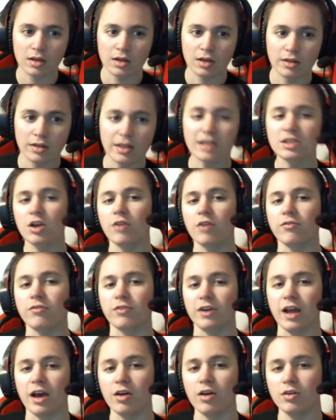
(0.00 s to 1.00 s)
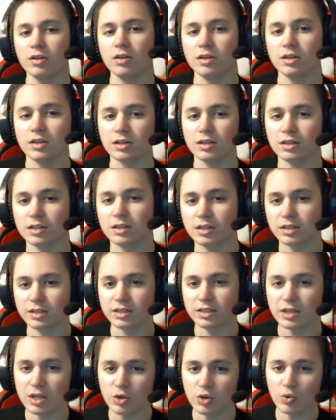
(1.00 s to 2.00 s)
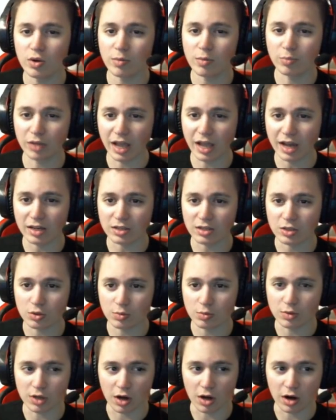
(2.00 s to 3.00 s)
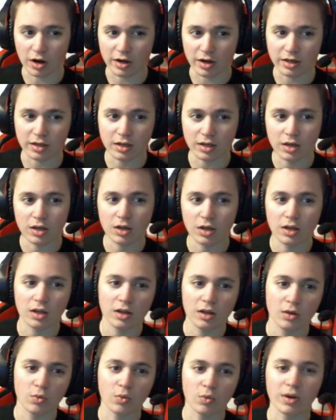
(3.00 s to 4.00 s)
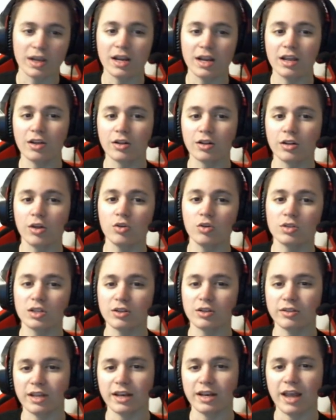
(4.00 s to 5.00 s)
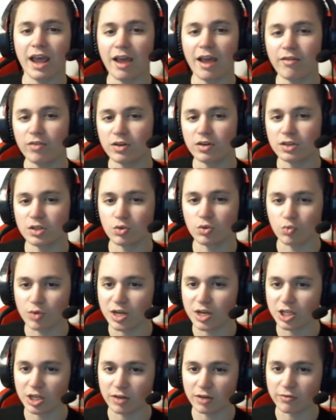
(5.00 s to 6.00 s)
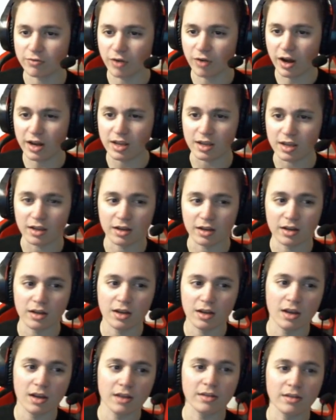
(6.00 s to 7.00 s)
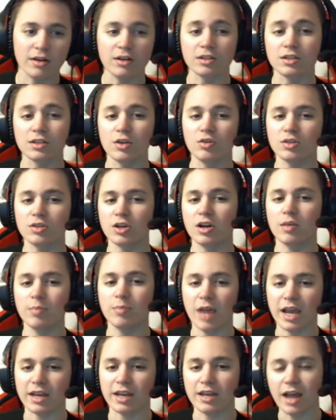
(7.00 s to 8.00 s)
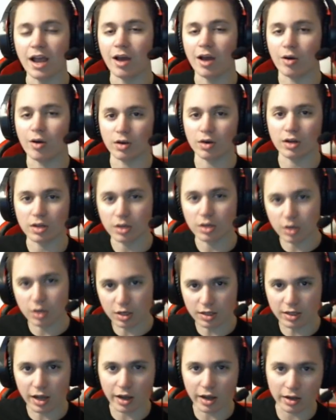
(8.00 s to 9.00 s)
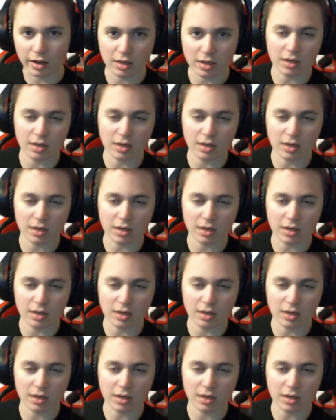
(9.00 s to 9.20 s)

That's all for now. See you in Black Tomb Yard. We're getting closer than ever to reaching Freddy. There's no turning back now. Good luck.